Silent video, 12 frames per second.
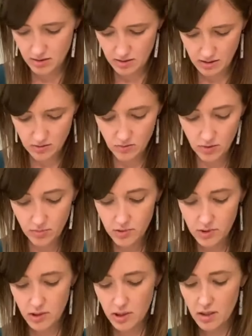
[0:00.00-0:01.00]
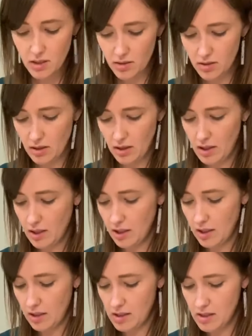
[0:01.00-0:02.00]
And normally
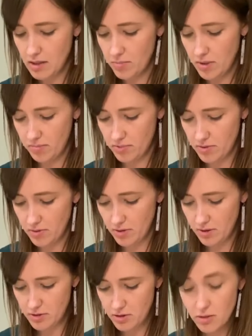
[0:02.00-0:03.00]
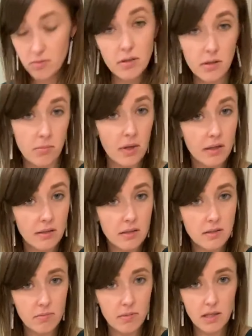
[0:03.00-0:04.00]
I eat a pepperoni or 2 when I'm making
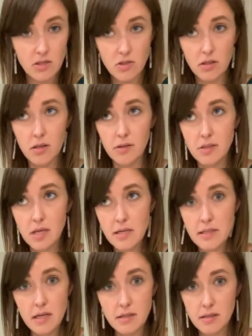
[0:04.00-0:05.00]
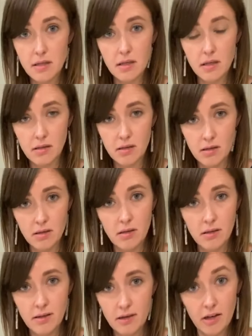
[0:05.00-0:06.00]
this because, you know, taste testing and
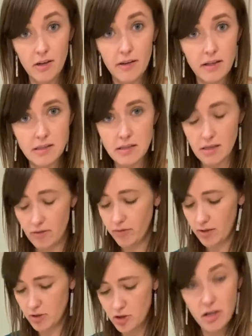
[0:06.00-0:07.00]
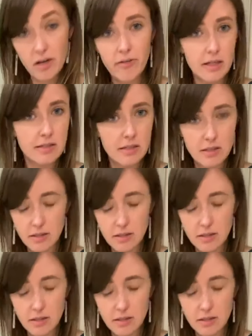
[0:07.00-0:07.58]
all that stuff that a chef has to